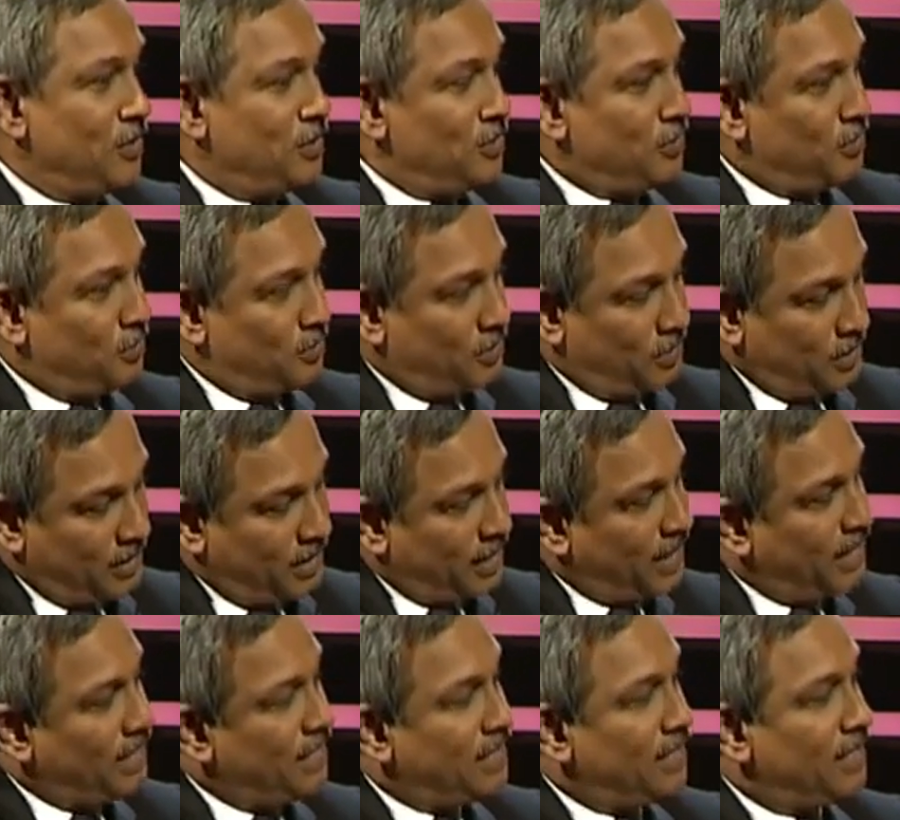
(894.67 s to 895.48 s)
So
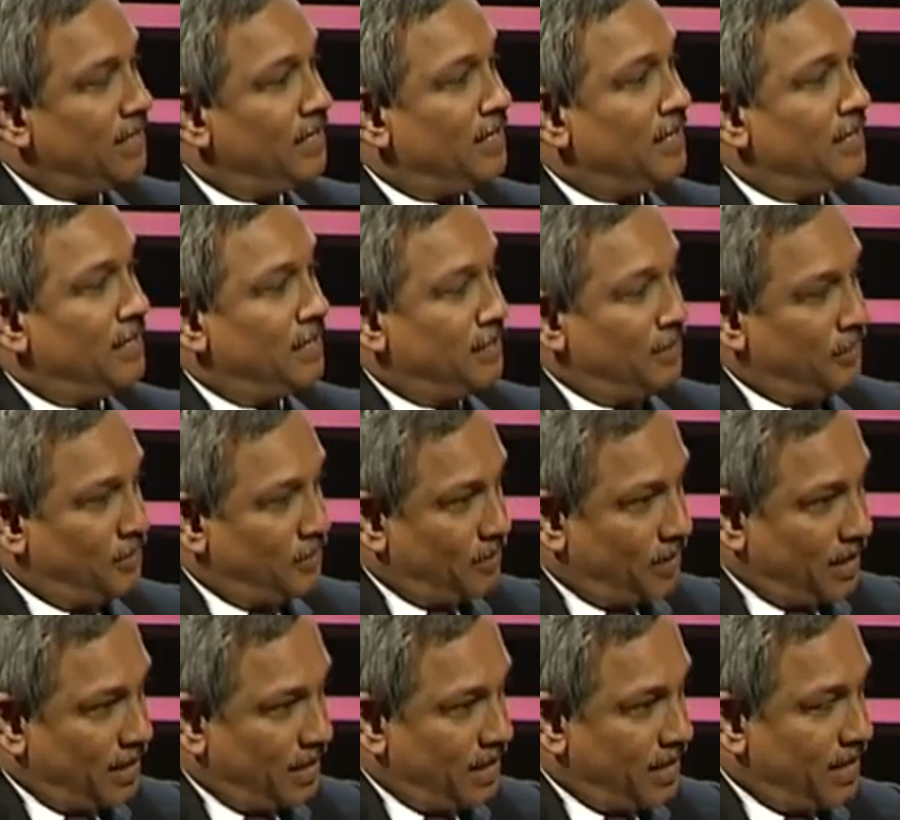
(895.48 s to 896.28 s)
then
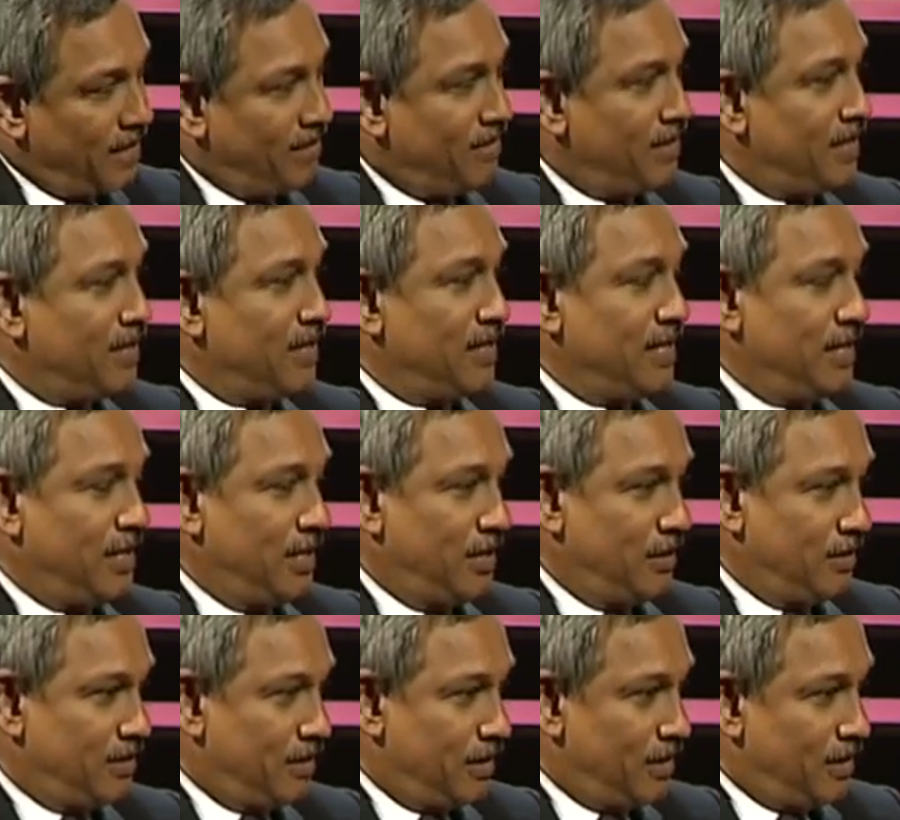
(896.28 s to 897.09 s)
you can have
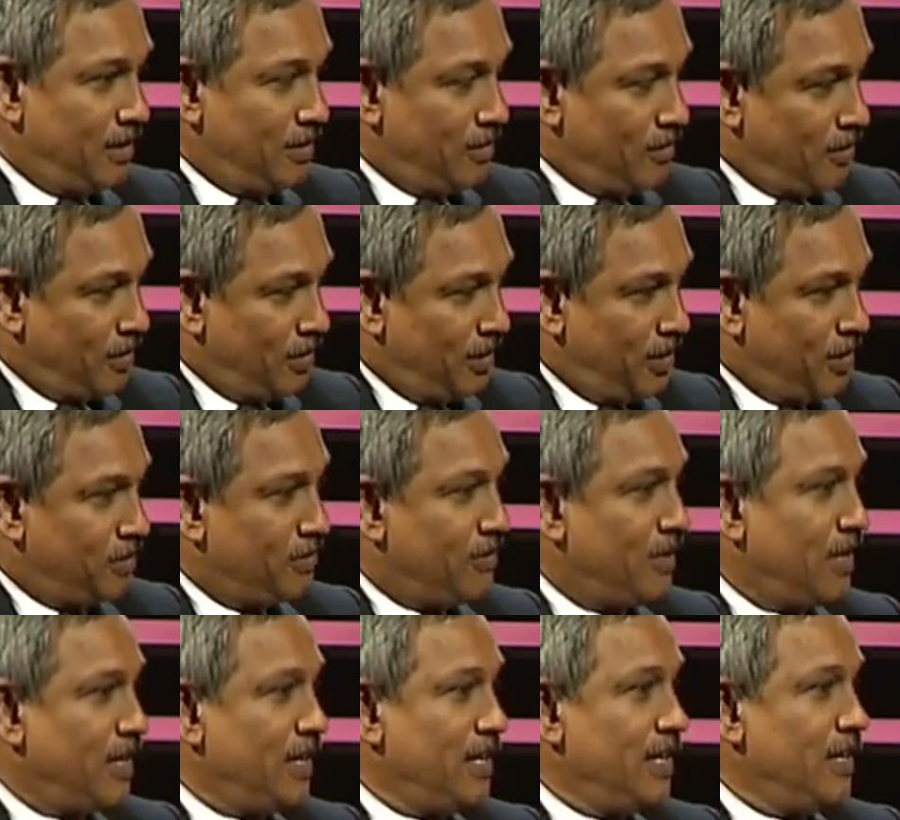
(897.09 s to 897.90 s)
an audit
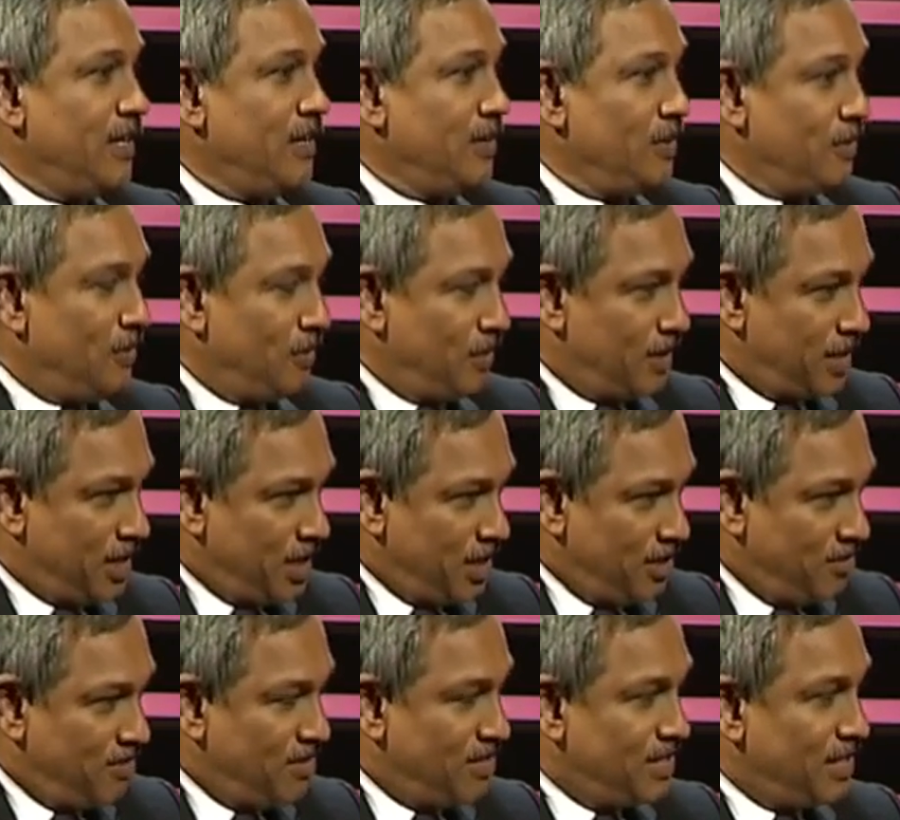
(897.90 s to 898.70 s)
query or an
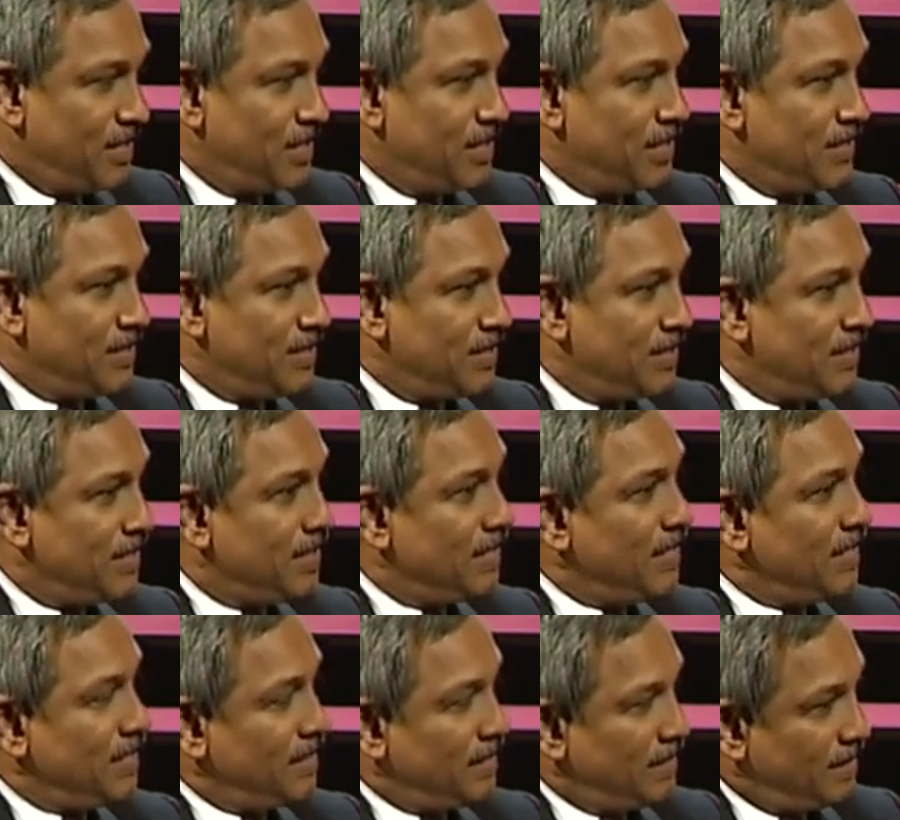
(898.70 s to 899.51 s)
investigation,
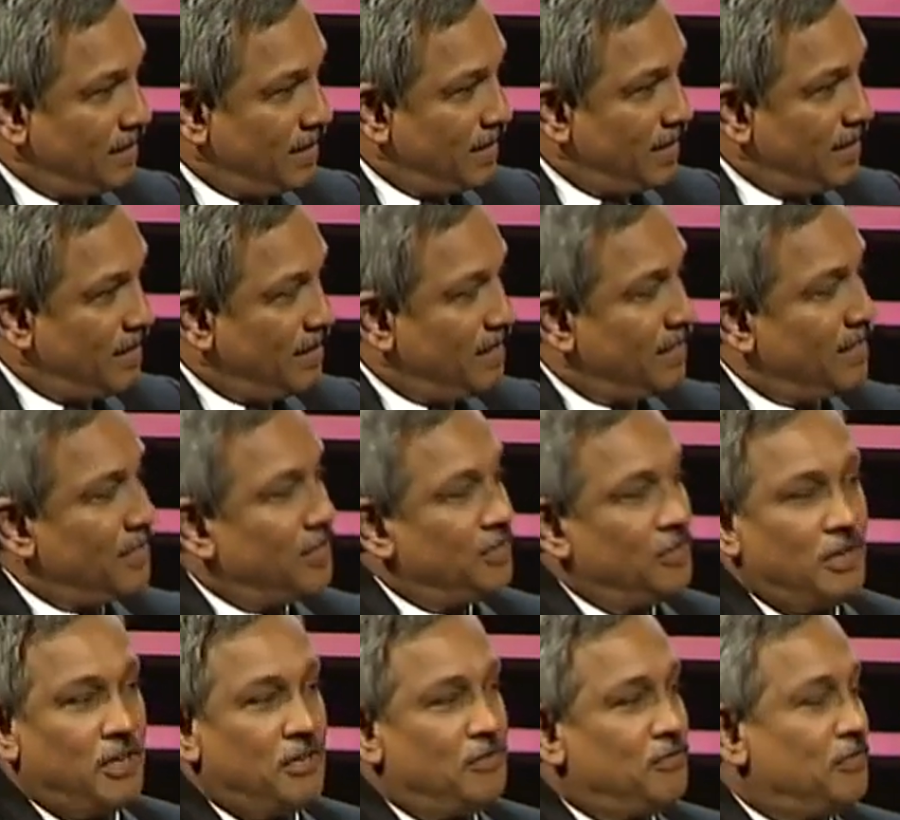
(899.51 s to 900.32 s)
then
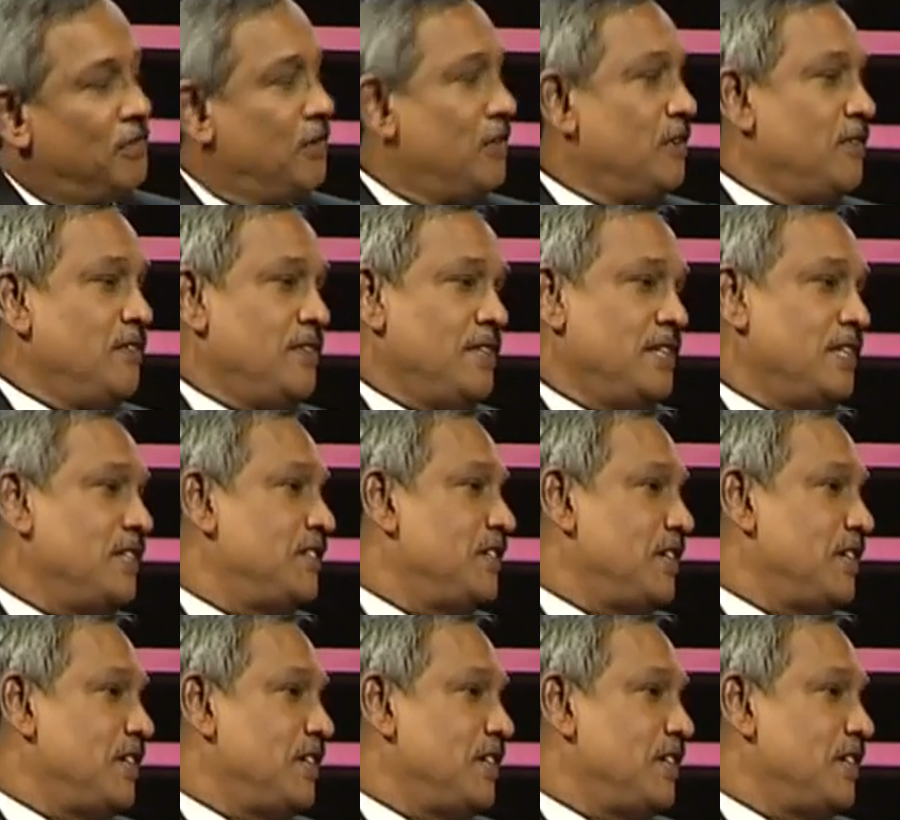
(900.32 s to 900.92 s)
you have to follow with a